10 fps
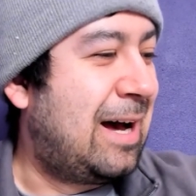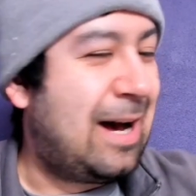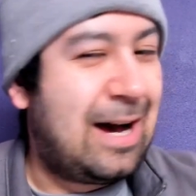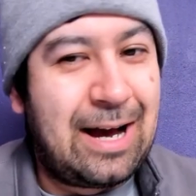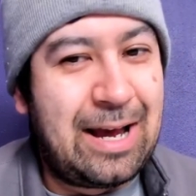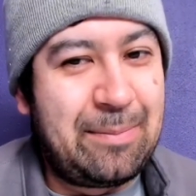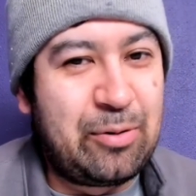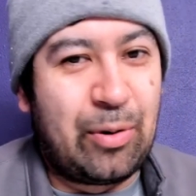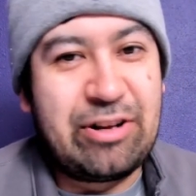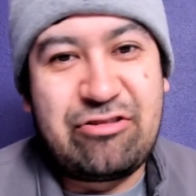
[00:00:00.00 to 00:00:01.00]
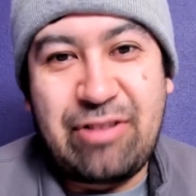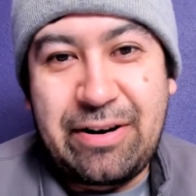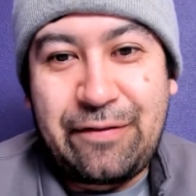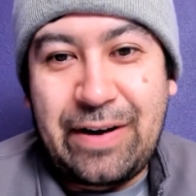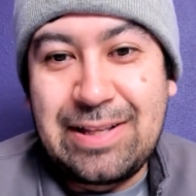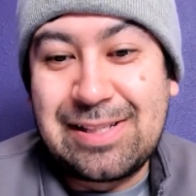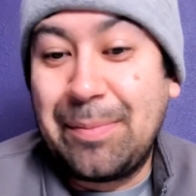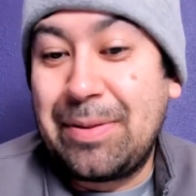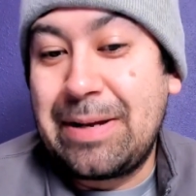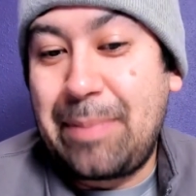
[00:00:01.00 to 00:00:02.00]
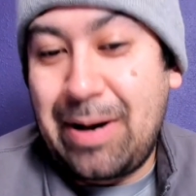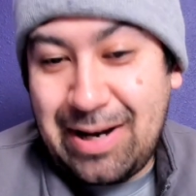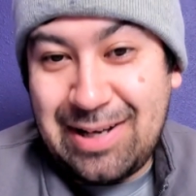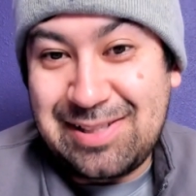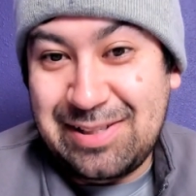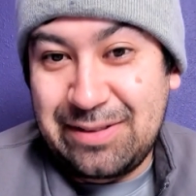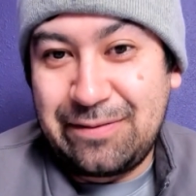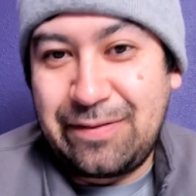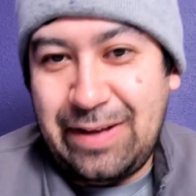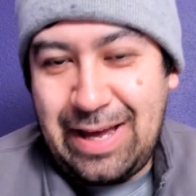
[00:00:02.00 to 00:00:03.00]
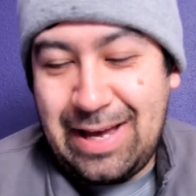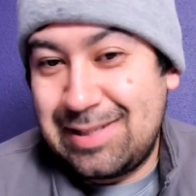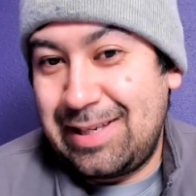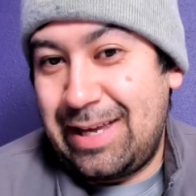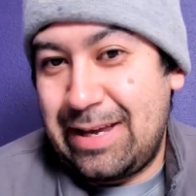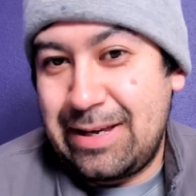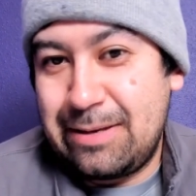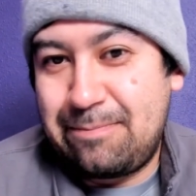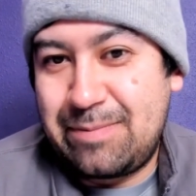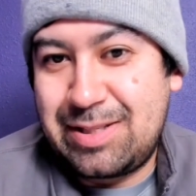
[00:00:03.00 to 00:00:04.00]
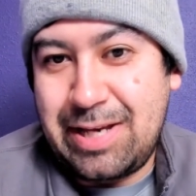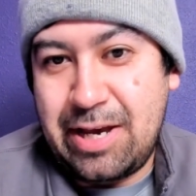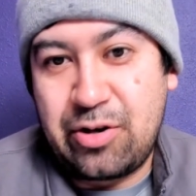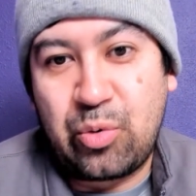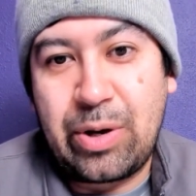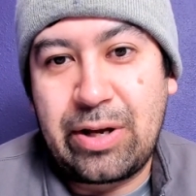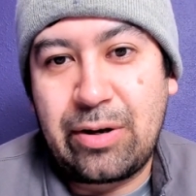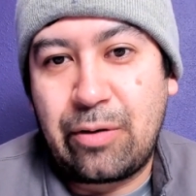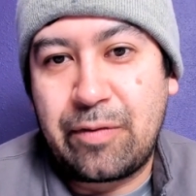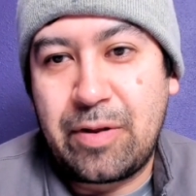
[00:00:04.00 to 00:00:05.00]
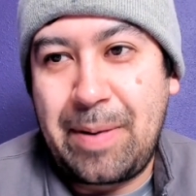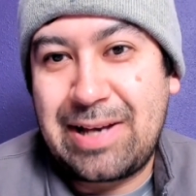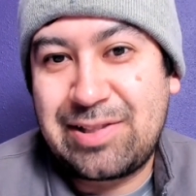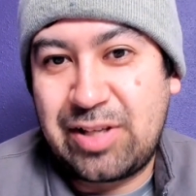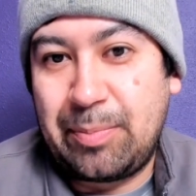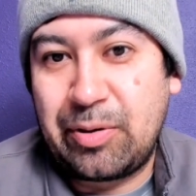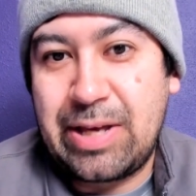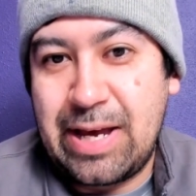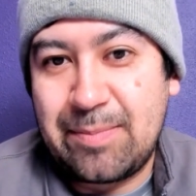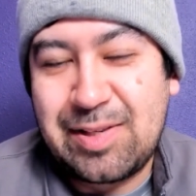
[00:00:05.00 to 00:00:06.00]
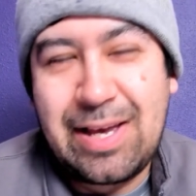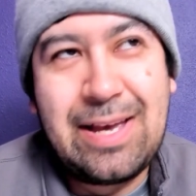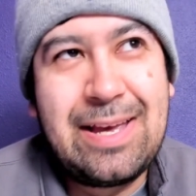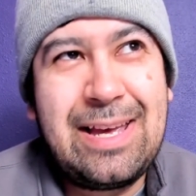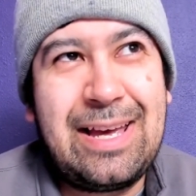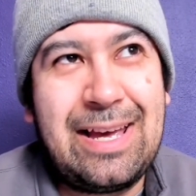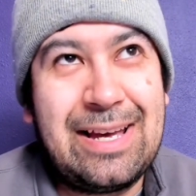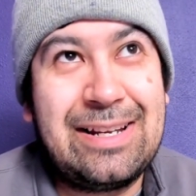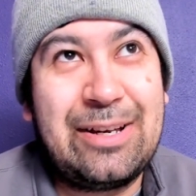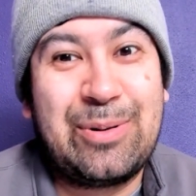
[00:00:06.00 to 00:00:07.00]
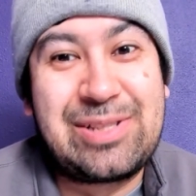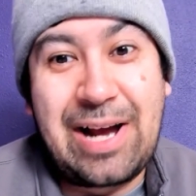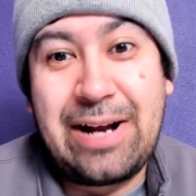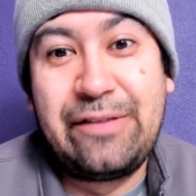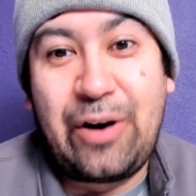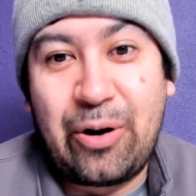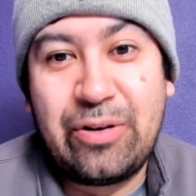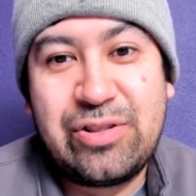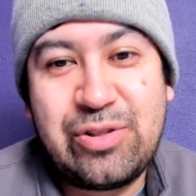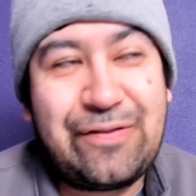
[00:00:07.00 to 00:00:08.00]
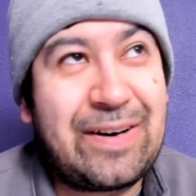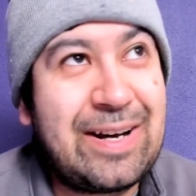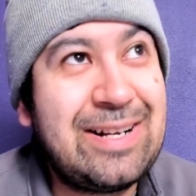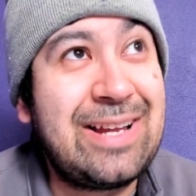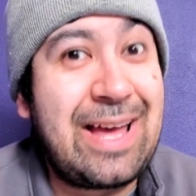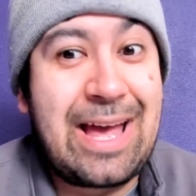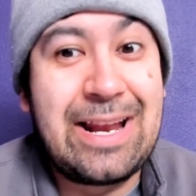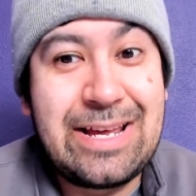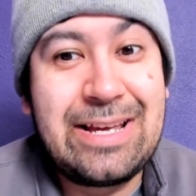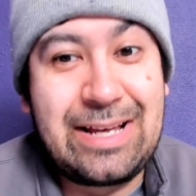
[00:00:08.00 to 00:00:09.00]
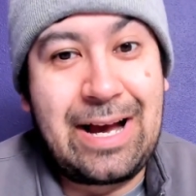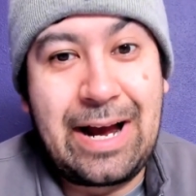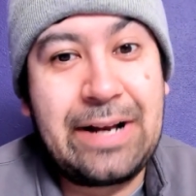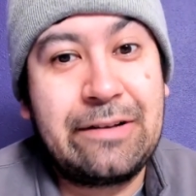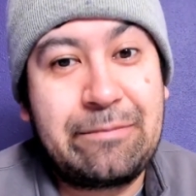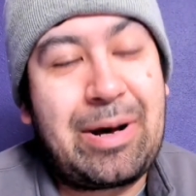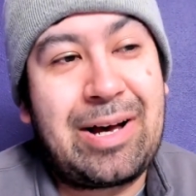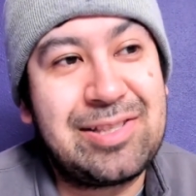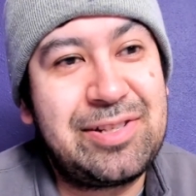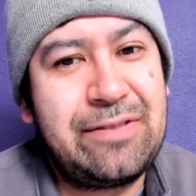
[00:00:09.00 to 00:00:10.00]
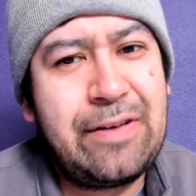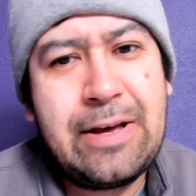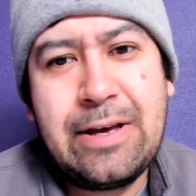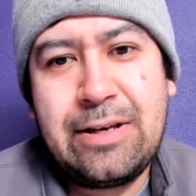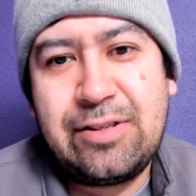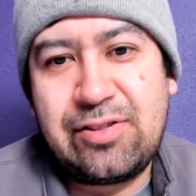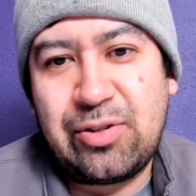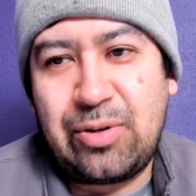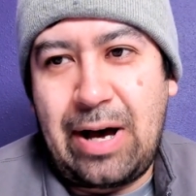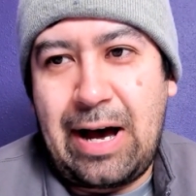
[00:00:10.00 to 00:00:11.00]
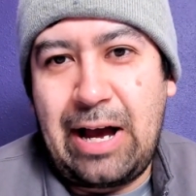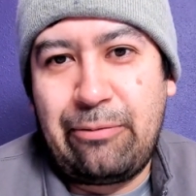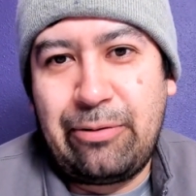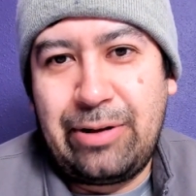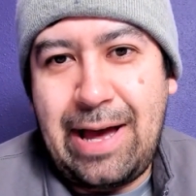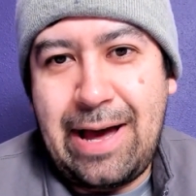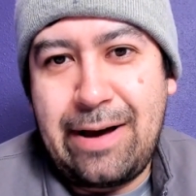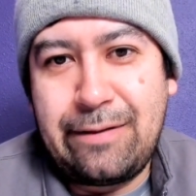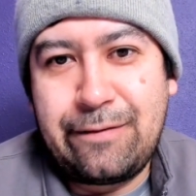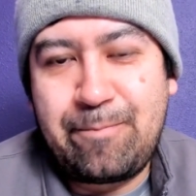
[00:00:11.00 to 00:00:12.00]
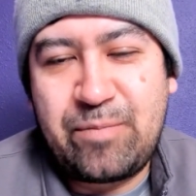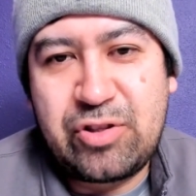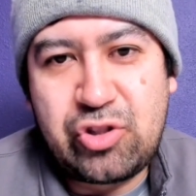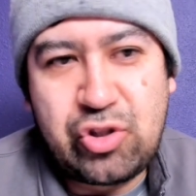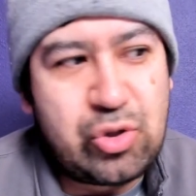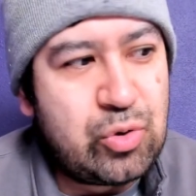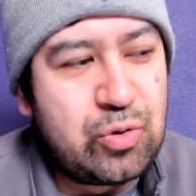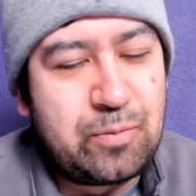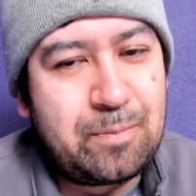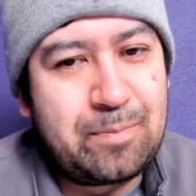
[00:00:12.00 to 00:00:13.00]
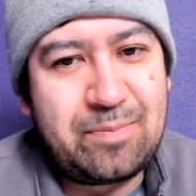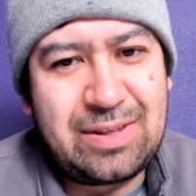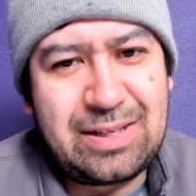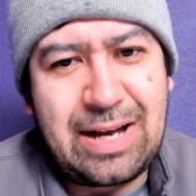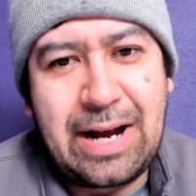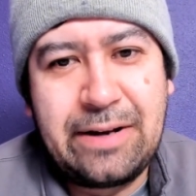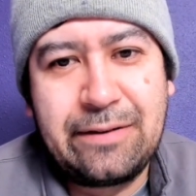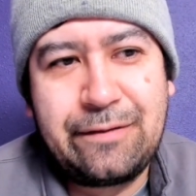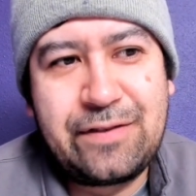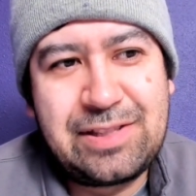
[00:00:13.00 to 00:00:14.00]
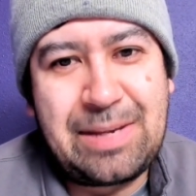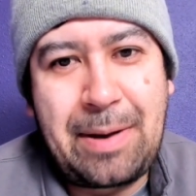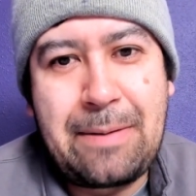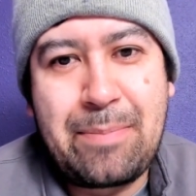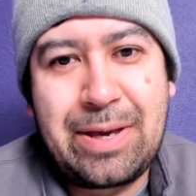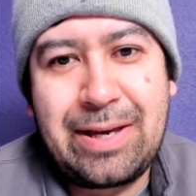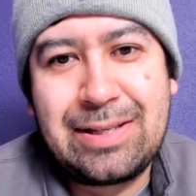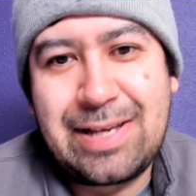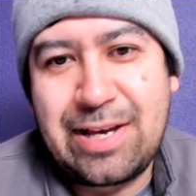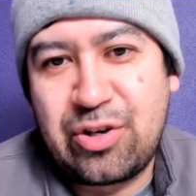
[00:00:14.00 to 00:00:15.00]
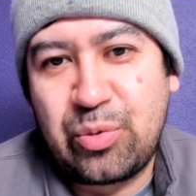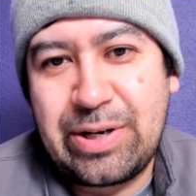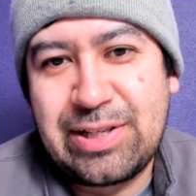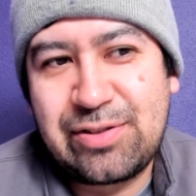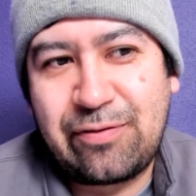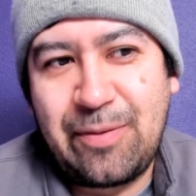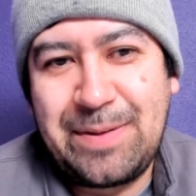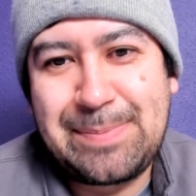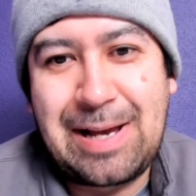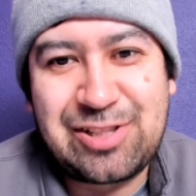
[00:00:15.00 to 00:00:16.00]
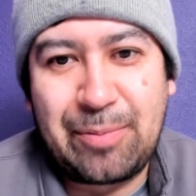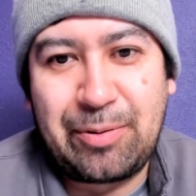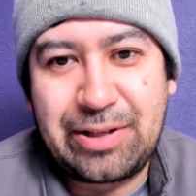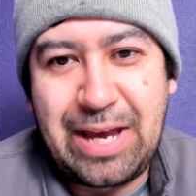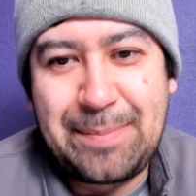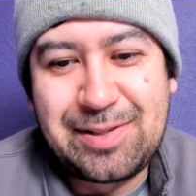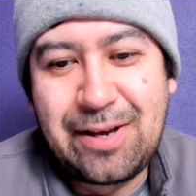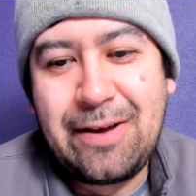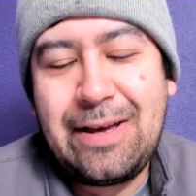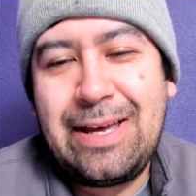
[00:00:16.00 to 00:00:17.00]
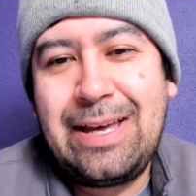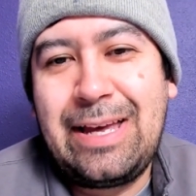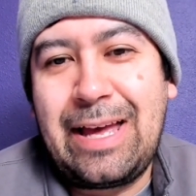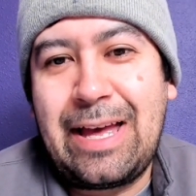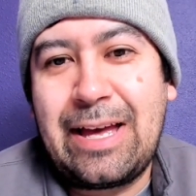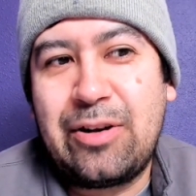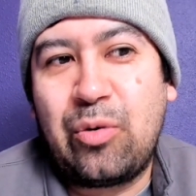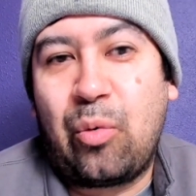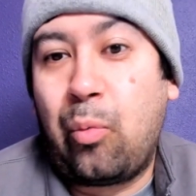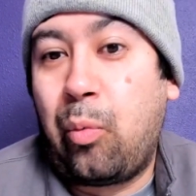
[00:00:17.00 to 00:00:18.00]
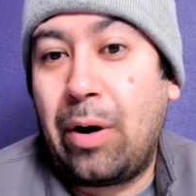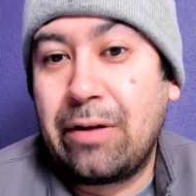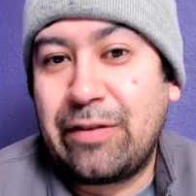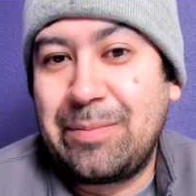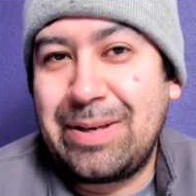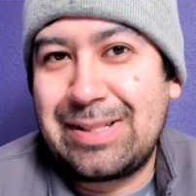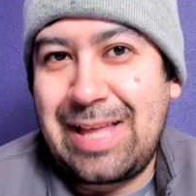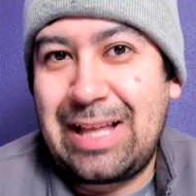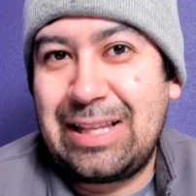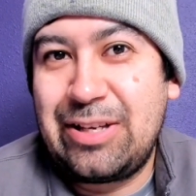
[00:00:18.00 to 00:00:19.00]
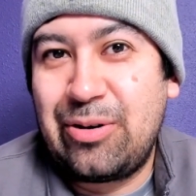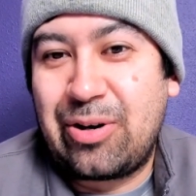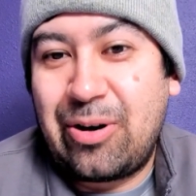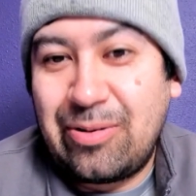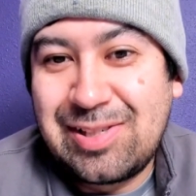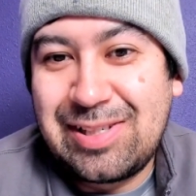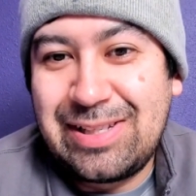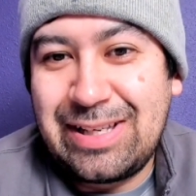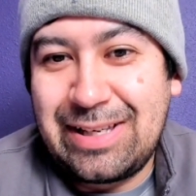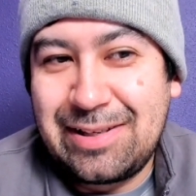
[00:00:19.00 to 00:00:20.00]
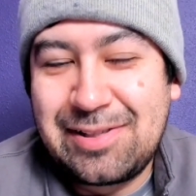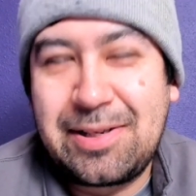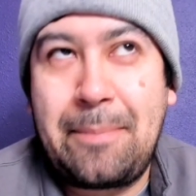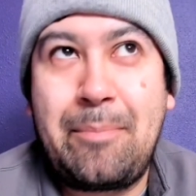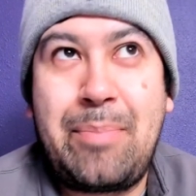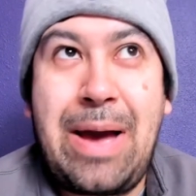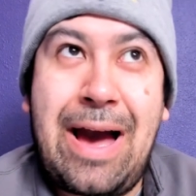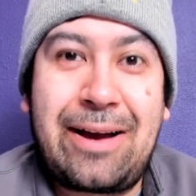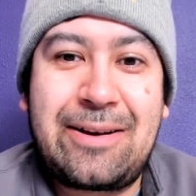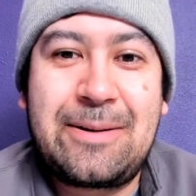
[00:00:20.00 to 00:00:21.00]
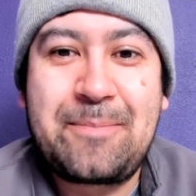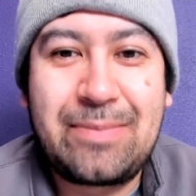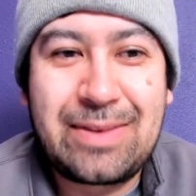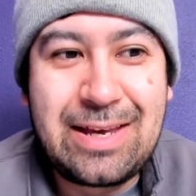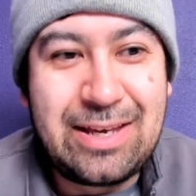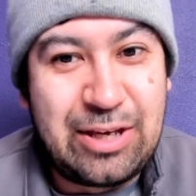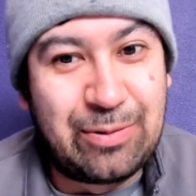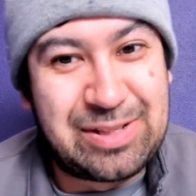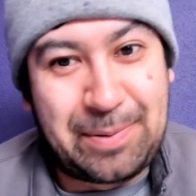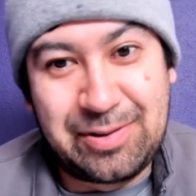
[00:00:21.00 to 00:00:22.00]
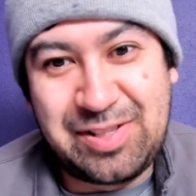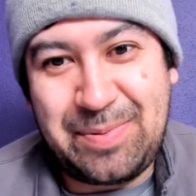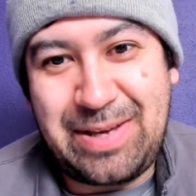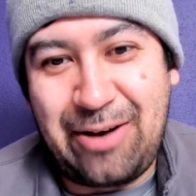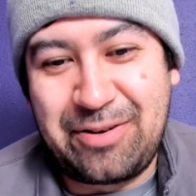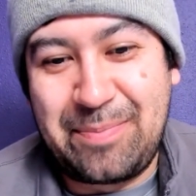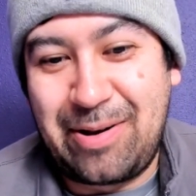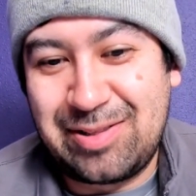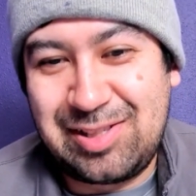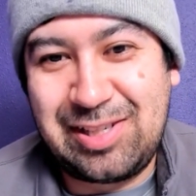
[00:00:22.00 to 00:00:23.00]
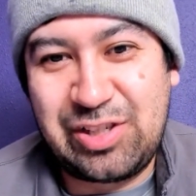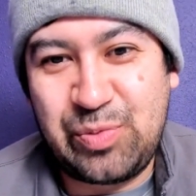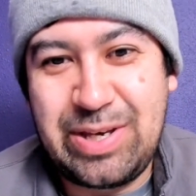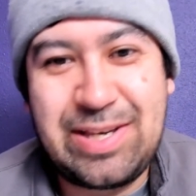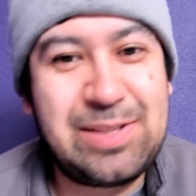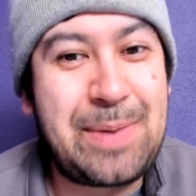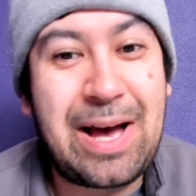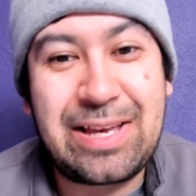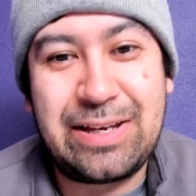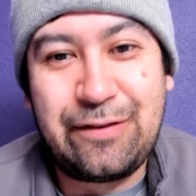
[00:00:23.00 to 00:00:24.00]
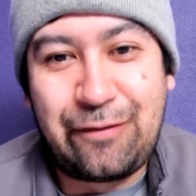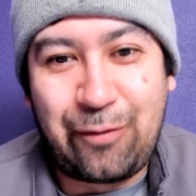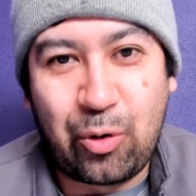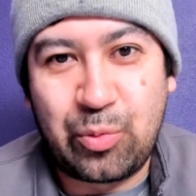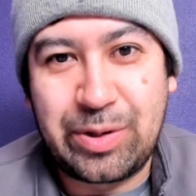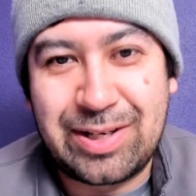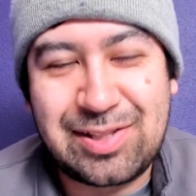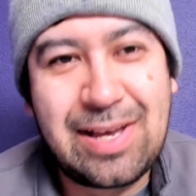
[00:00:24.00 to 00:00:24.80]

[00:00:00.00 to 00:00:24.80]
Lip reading: I'm going to try to find something positive as a takeaway over the past couple of games. And it was kind of hard to find any kind of positive. So I will have two kind of semi-big takeaways from these past couple of games. And one of them is that Leo Carlson is back. He was supposed to be out about 6 weeks. He's back in 4 weeks.